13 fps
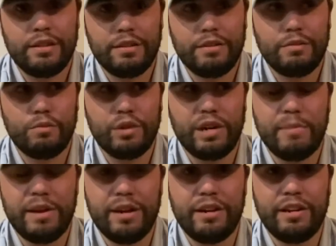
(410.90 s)
When I'm
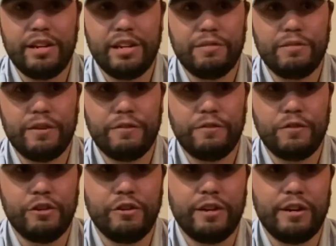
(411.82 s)
editing, if I
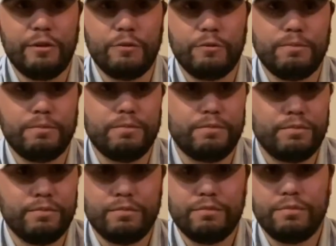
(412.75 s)
figure out,
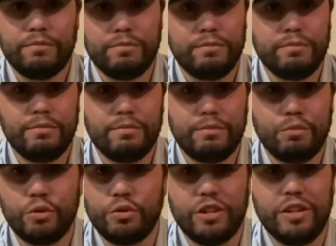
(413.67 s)

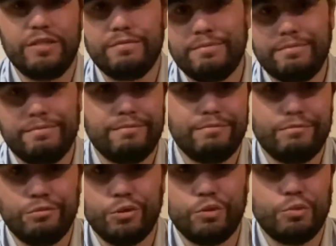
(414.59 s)
we'll see.
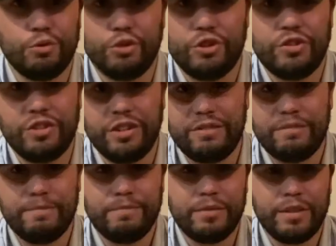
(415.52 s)
We'll just see.
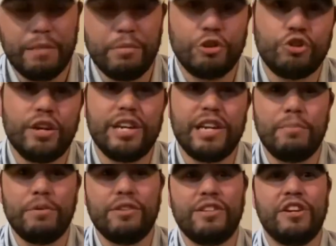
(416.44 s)
I'm going to try and keep
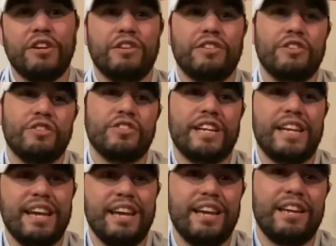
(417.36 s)
it a secret as long as I
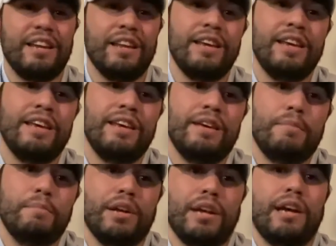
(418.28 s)
can,
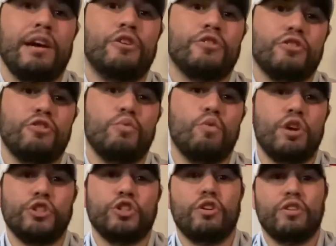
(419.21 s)
but I also
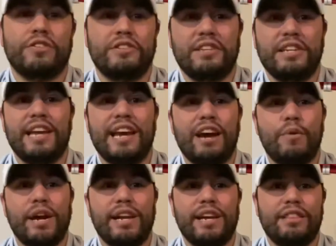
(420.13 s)
want y'all to see how
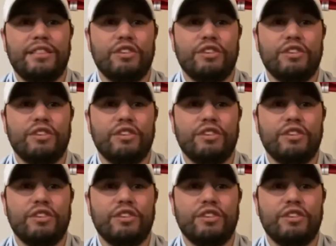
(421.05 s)
I hit this